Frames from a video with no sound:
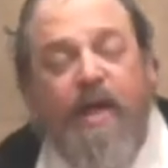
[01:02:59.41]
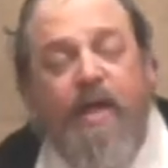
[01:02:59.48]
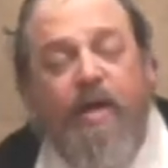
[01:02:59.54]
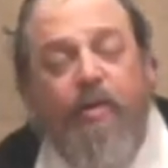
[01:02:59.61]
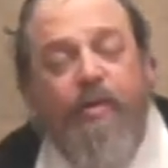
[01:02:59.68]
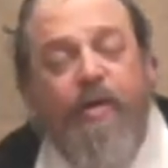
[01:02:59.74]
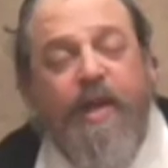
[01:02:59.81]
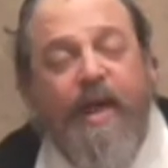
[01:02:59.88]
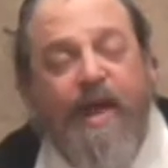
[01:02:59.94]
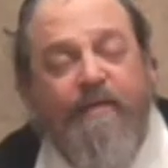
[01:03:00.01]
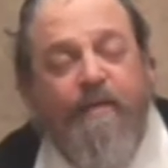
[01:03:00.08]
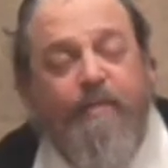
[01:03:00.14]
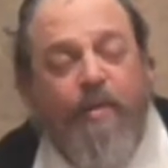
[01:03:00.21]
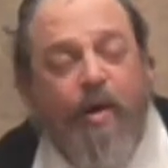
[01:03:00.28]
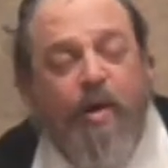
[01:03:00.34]
I already have
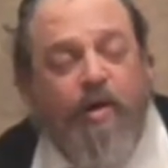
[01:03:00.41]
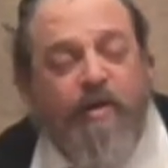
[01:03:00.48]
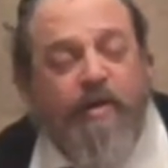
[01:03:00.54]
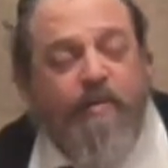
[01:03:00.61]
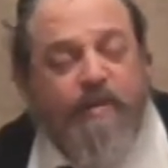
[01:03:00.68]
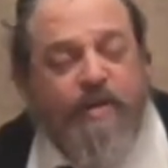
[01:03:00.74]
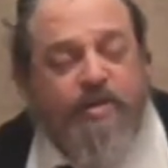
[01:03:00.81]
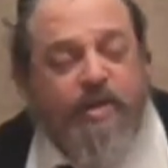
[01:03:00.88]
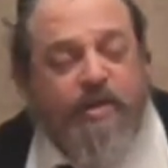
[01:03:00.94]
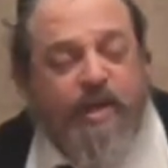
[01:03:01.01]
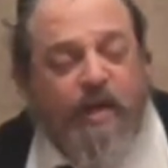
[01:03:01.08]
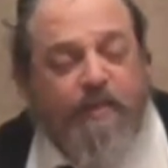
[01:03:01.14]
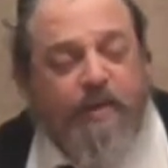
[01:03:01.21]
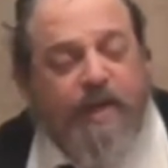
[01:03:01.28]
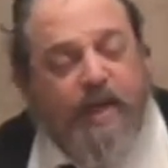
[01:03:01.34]
a part of the Mishnah
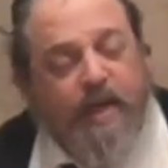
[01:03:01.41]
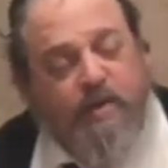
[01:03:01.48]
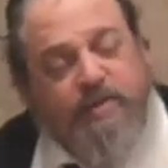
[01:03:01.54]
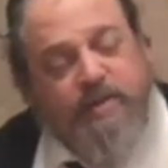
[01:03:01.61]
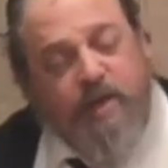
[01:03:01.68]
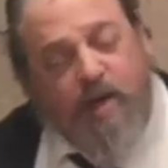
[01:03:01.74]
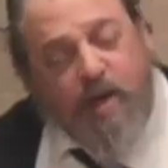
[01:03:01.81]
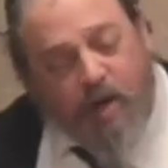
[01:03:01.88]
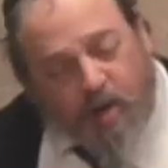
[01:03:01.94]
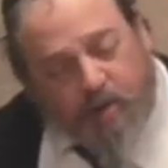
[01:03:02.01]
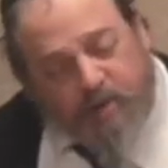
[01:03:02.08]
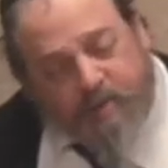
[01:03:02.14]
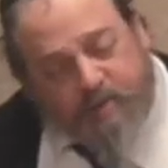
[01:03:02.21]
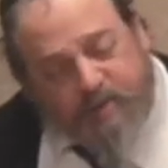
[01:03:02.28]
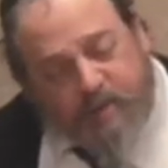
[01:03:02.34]
telling me you can't use a
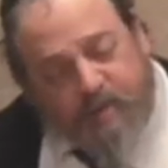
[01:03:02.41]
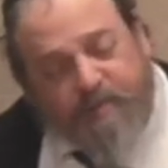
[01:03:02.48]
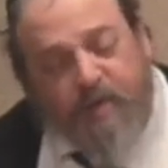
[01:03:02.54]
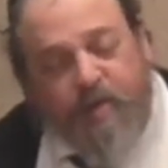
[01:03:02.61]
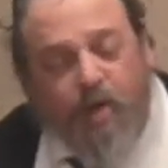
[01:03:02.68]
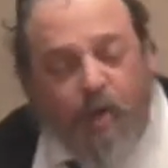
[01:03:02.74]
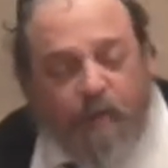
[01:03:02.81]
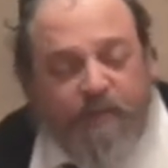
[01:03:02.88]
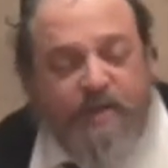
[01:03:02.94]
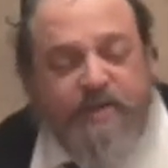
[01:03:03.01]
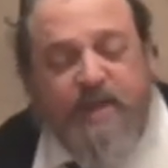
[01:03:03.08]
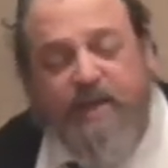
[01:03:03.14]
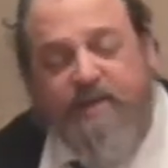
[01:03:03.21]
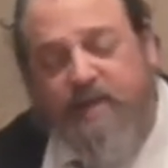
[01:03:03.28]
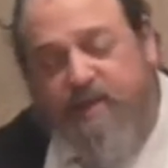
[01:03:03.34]
kardum. So if the kofitz
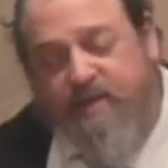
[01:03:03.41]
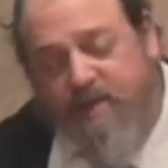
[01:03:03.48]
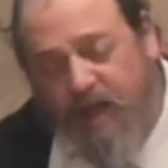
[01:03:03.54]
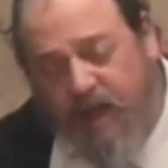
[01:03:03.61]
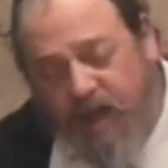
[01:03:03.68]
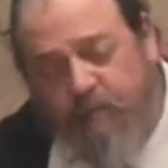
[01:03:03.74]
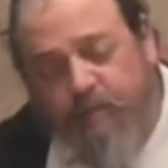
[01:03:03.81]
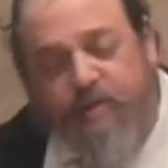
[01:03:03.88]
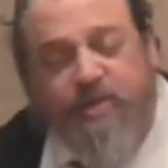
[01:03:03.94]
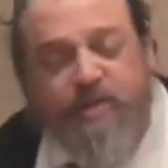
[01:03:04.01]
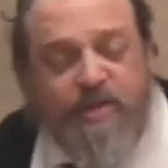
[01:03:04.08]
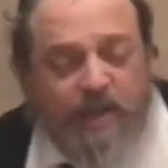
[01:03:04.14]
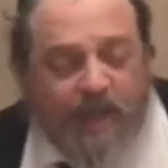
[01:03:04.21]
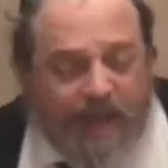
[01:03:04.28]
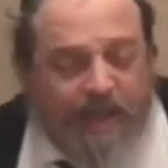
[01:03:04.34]
has a side which
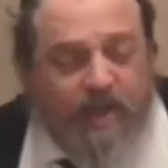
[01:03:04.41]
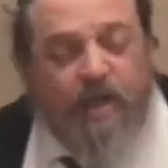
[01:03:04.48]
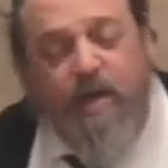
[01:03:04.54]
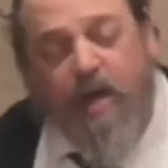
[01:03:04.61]
is like a